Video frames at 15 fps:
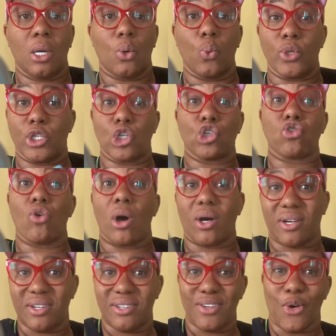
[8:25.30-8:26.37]
with the
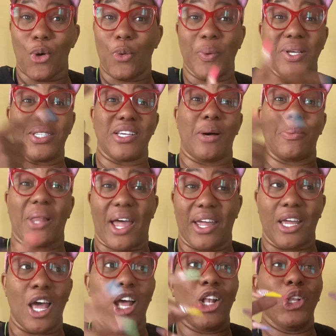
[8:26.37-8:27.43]
trunk always up.
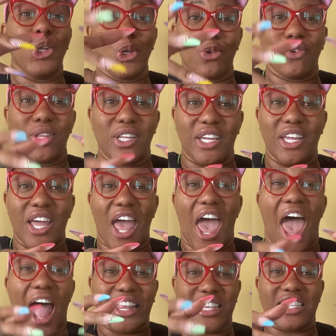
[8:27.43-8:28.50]
Like literally
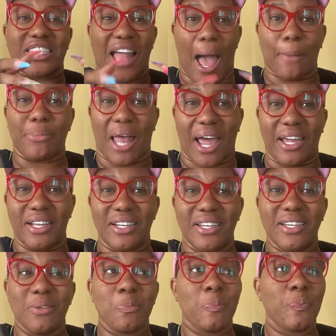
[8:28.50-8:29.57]
at the stoplight,
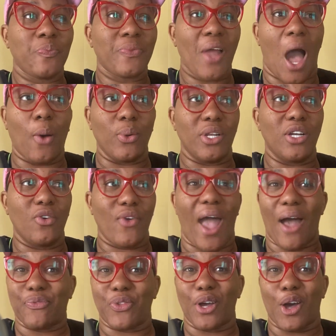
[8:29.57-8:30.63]
I would literally
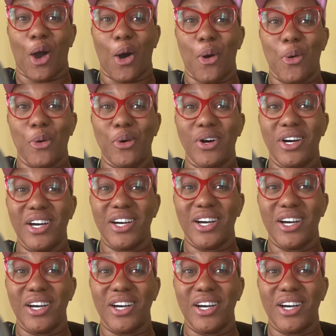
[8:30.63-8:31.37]
have to go